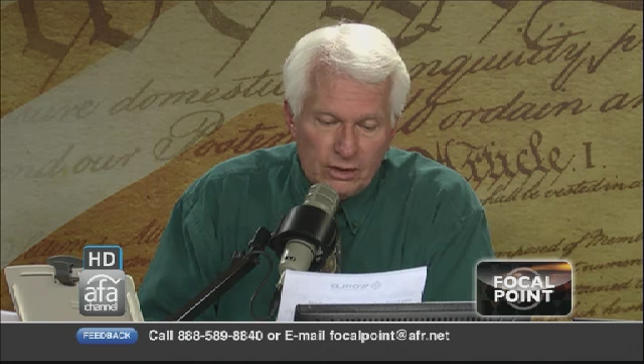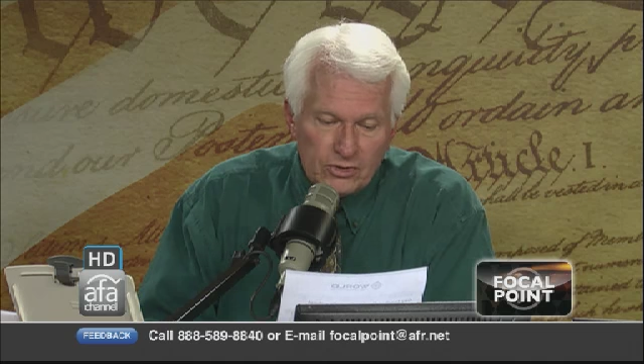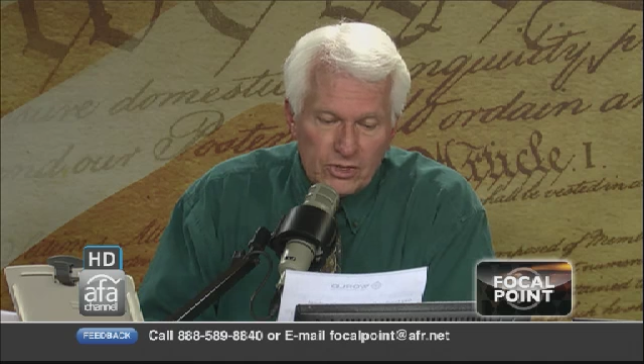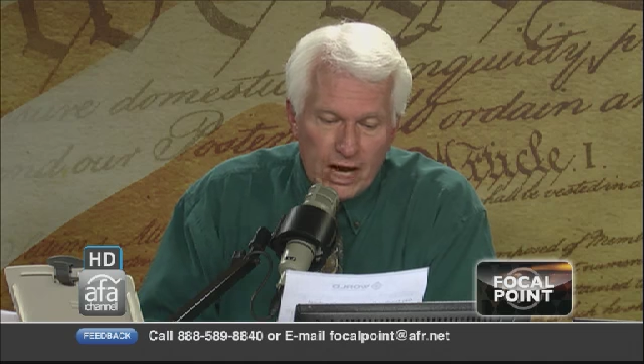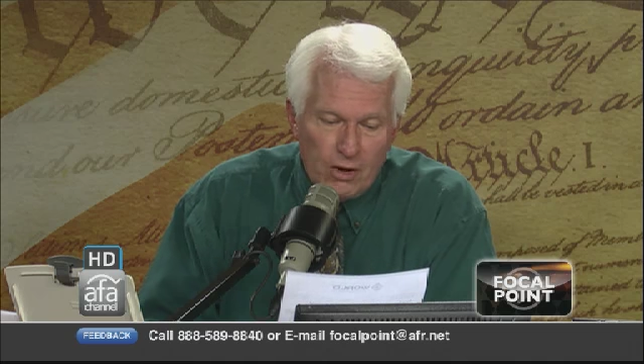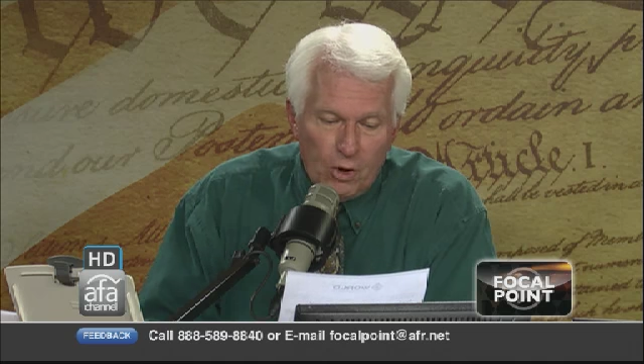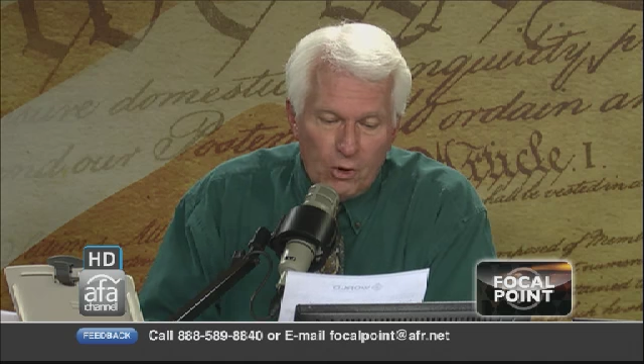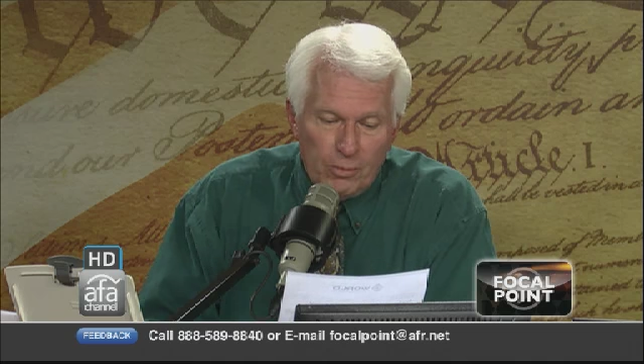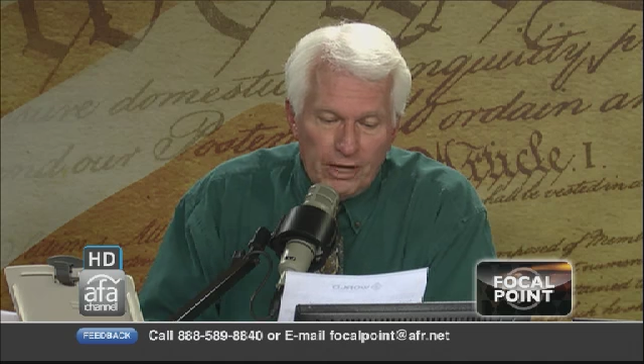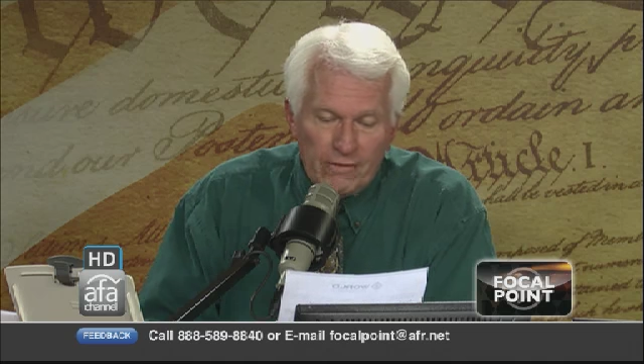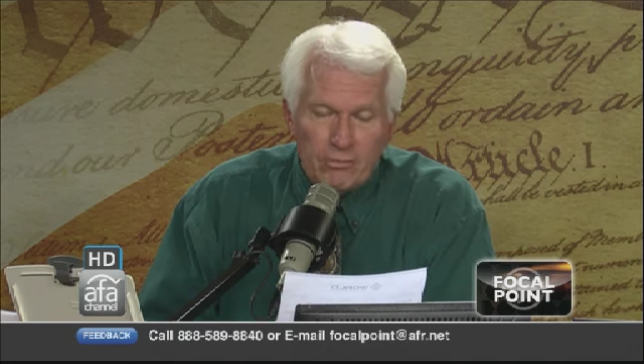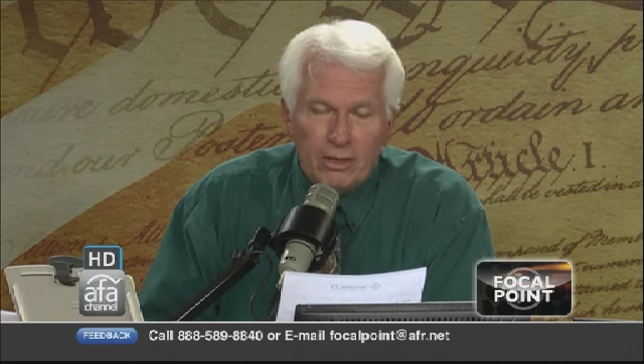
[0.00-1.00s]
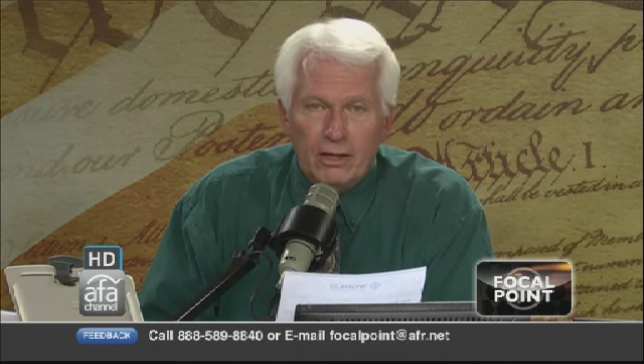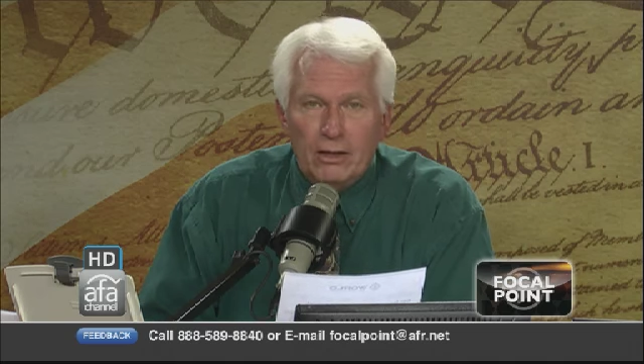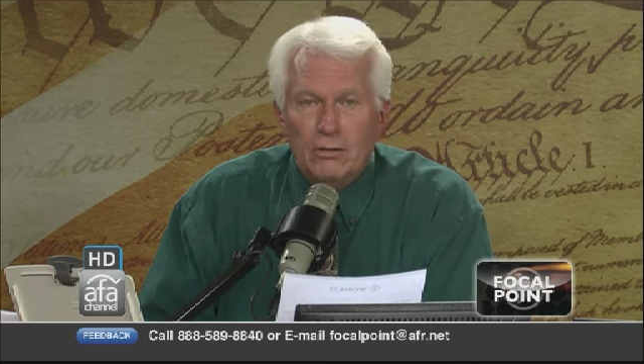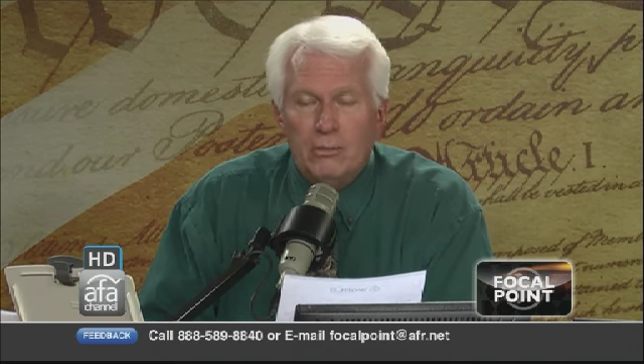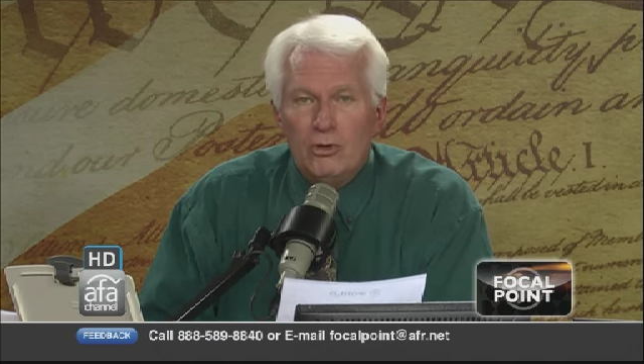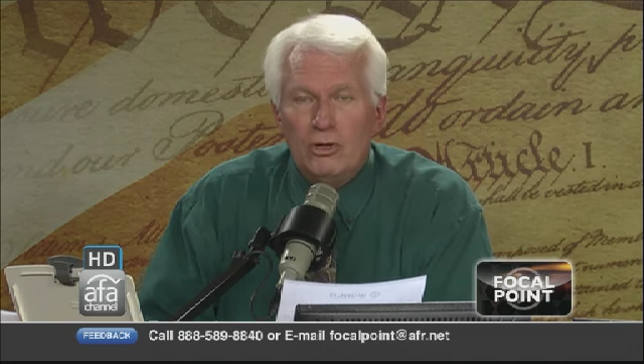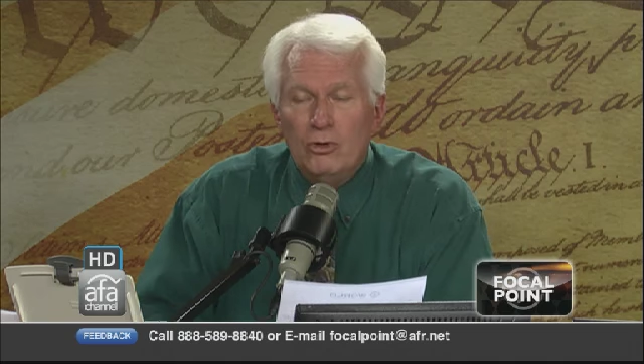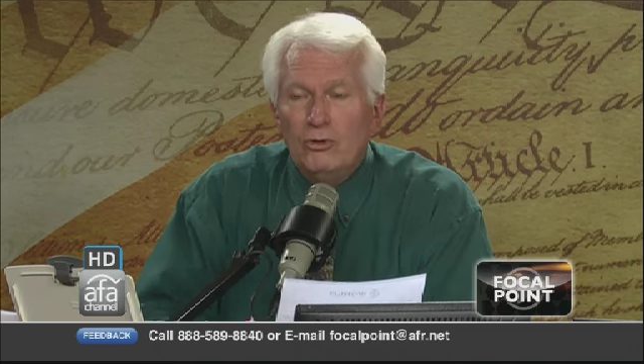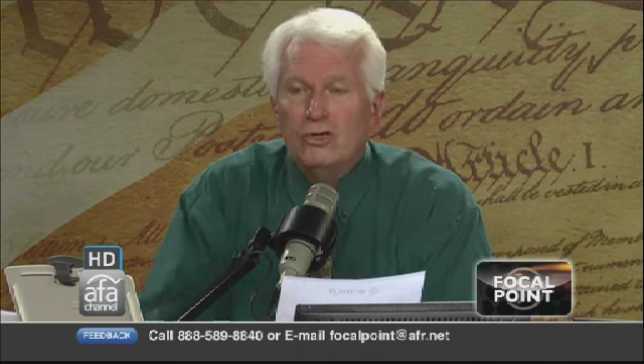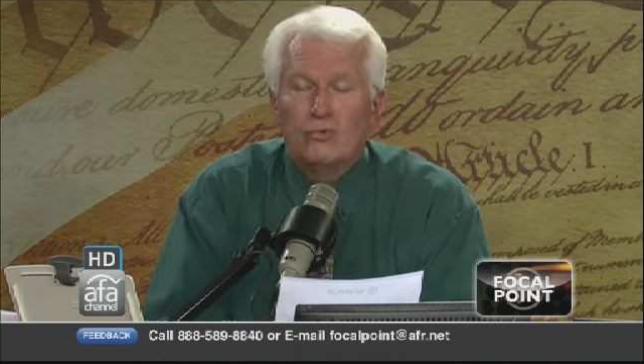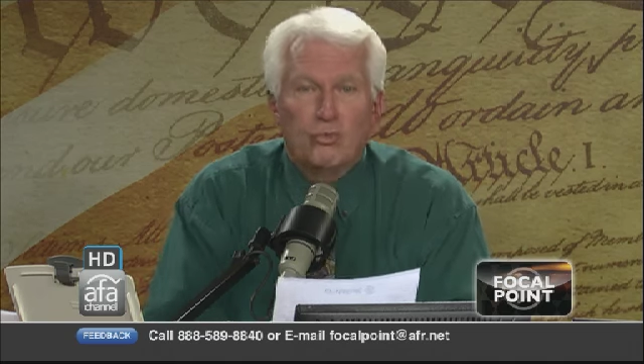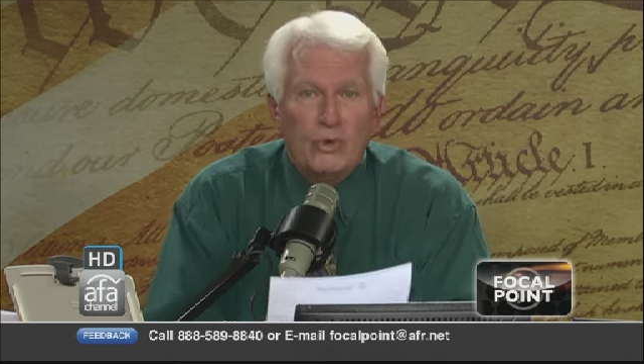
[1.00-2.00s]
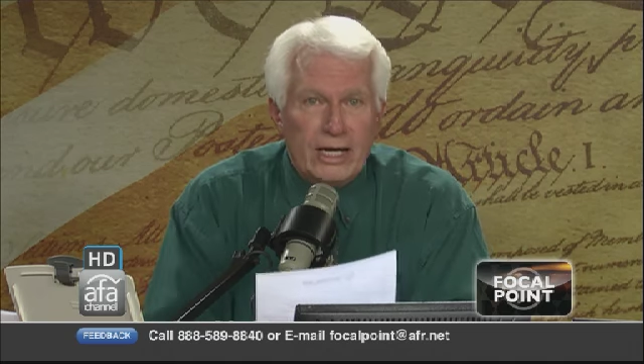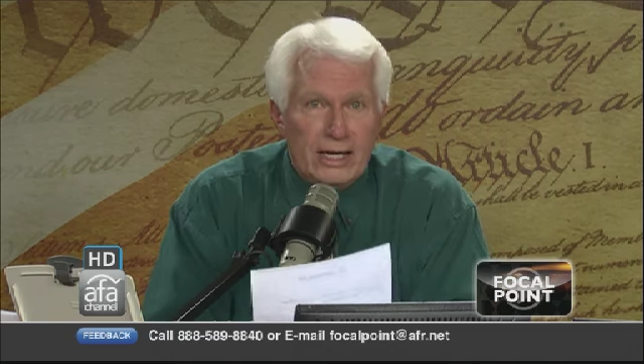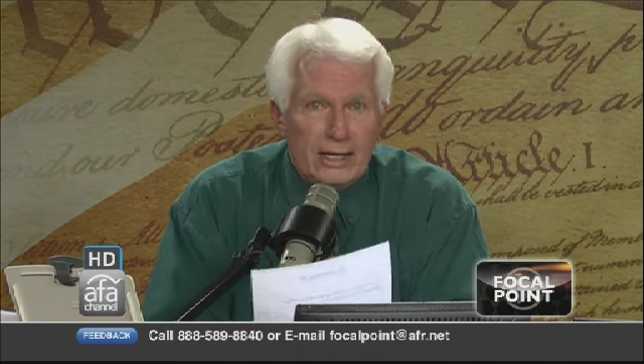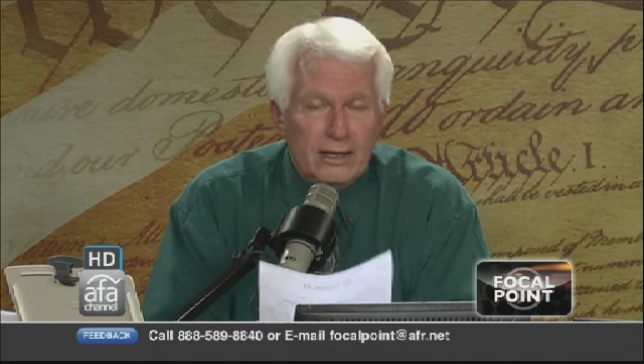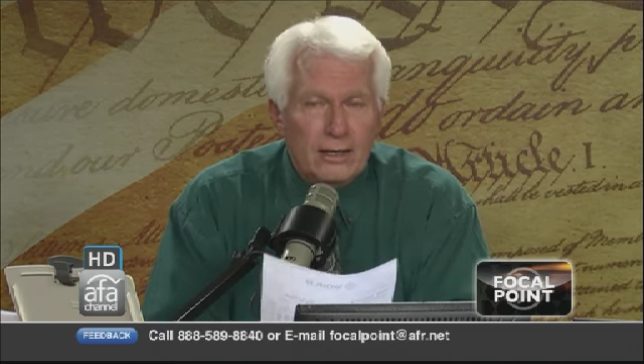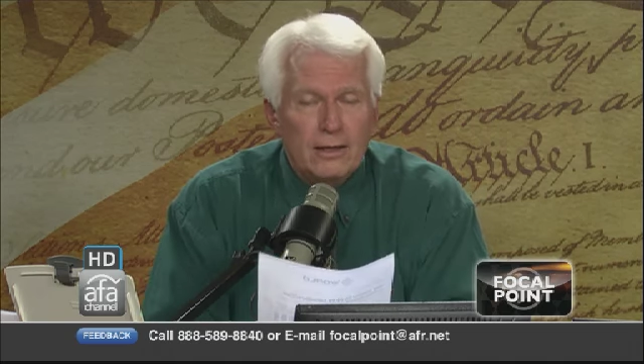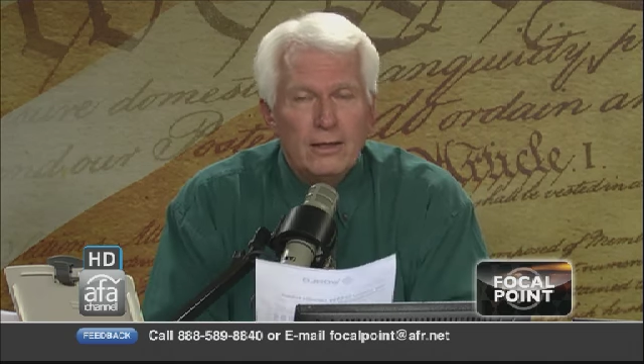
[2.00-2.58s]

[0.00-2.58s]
It's now open. Everybody in the community who can read